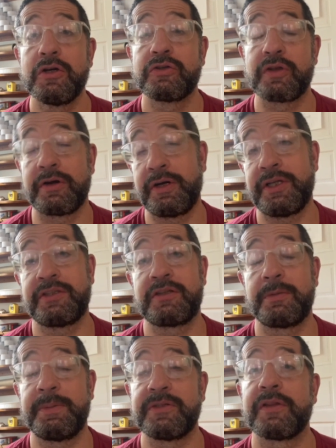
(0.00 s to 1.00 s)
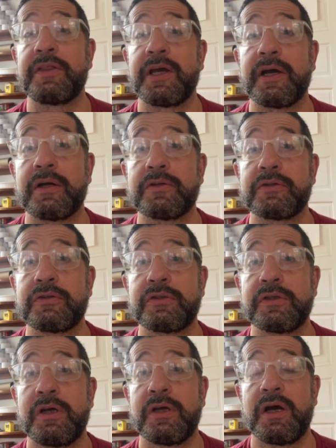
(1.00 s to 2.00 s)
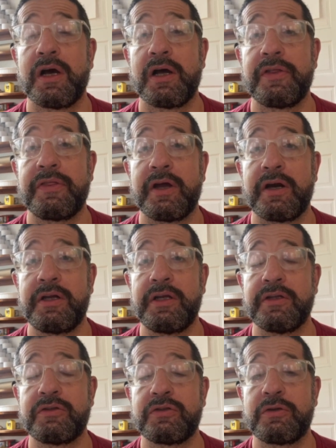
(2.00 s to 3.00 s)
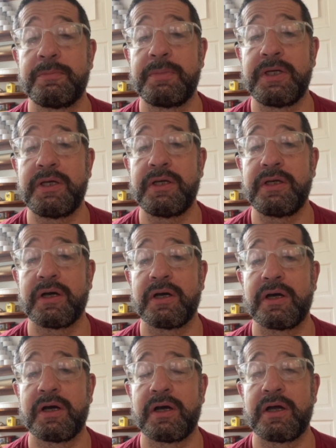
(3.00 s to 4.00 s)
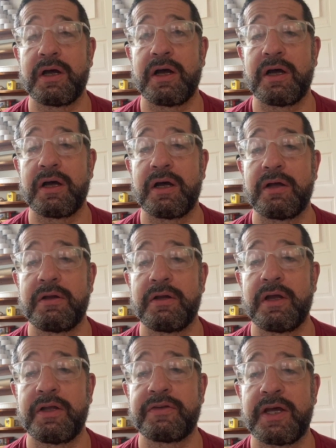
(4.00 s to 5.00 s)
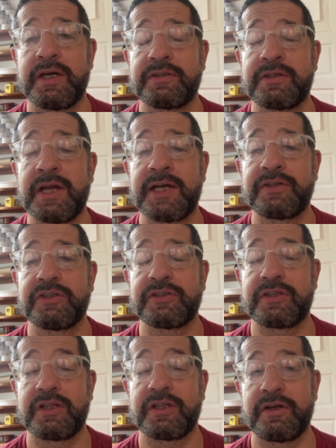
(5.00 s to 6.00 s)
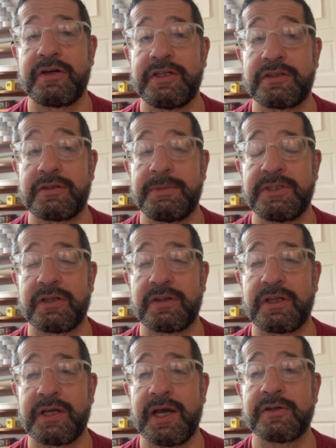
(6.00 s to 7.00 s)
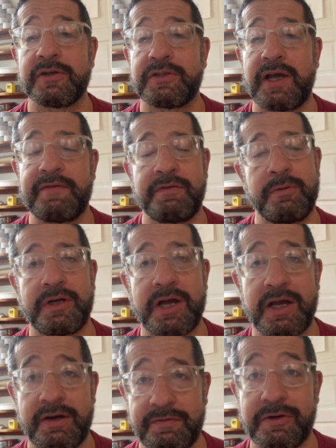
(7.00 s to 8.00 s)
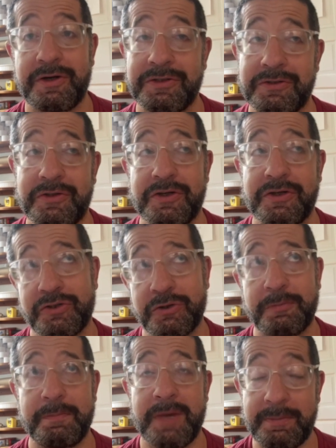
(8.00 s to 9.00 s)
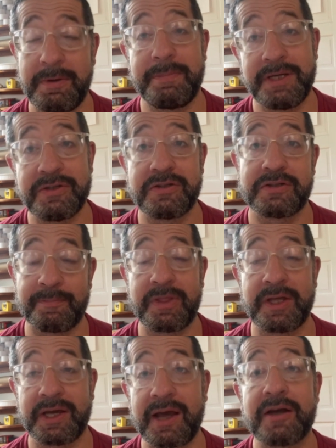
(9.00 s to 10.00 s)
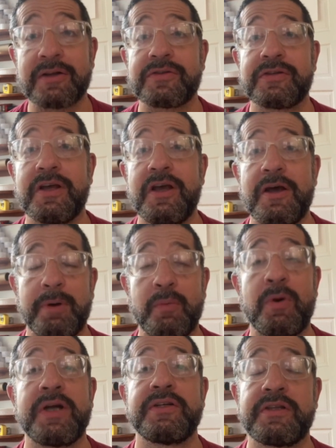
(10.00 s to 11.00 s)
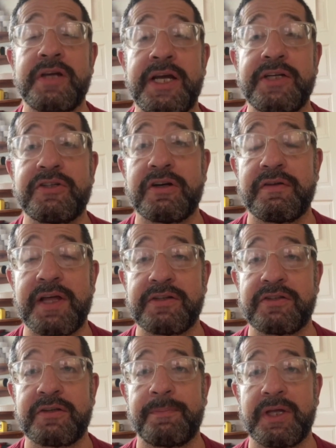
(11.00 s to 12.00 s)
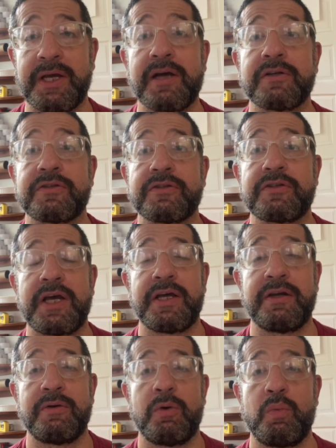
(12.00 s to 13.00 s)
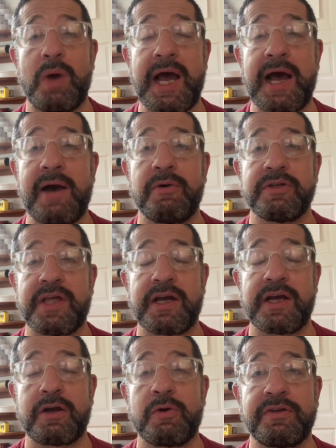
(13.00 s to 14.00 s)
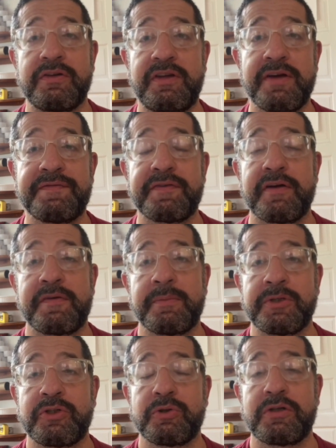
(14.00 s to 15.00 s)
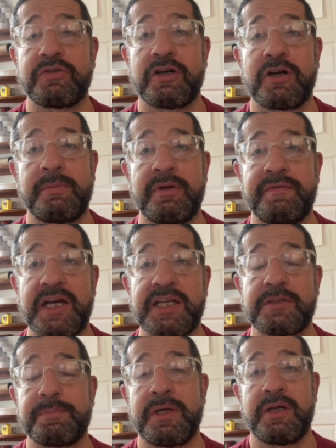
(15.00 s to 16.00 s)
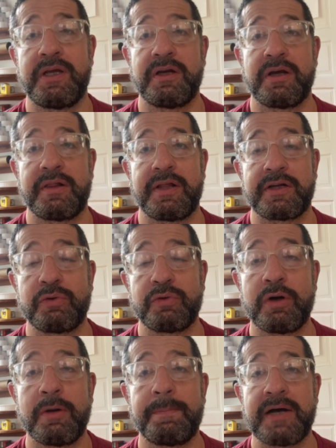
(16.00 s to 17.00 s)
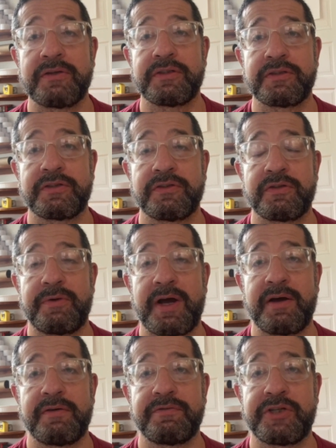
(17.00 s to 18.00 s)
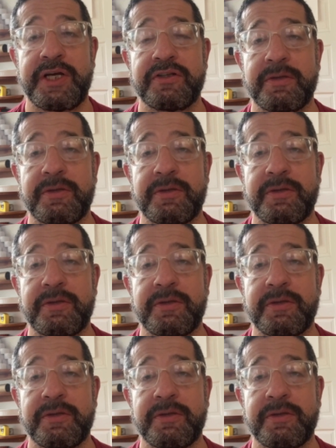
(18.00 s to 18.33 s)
So there needs to be something else. There needs to be, it's not just that there needs to be something else. Everyone kind of agrees there should maybe be something else. But what is the nature of that something else? And how is that going to differ from a short-term investment in electoral politics as the route of change?